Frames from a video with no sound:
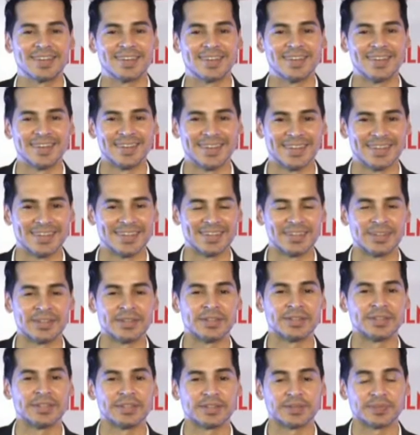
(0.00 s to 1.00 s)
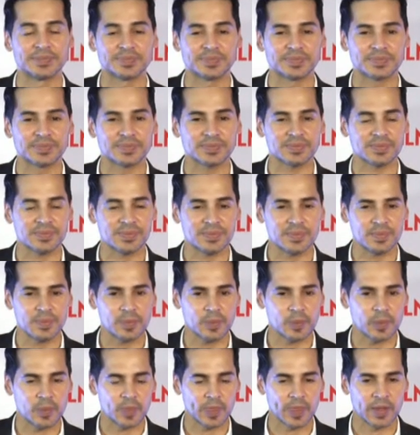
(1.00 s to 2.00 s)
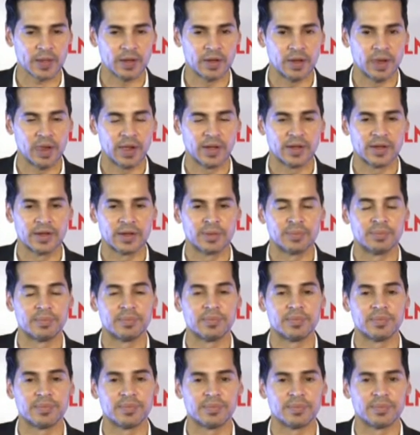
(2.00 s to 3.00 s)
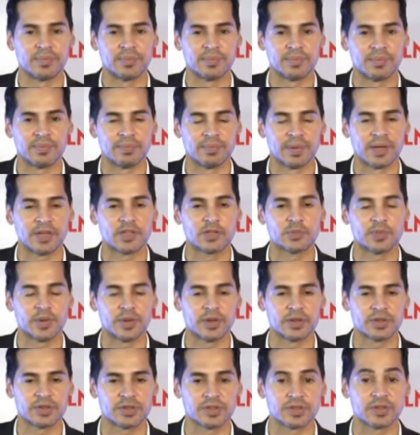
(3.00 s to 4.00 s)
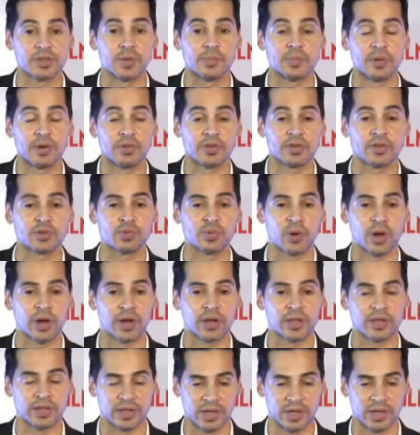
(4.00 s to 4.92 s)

Tell us about your experiences at Filmfare. My experiences in the previous what?